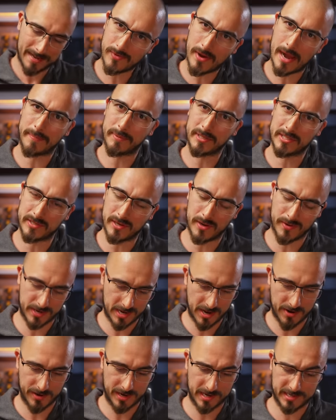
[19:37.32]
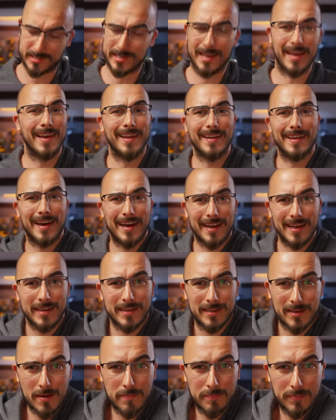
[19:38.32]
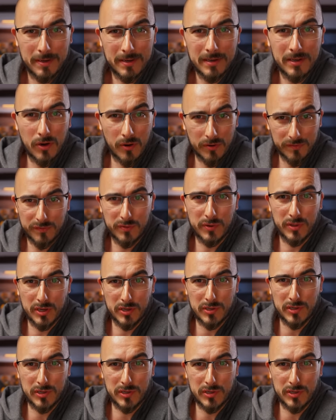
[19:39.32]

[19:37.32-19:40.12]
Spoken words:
crappy Toyota Yaris? And I ended up going for the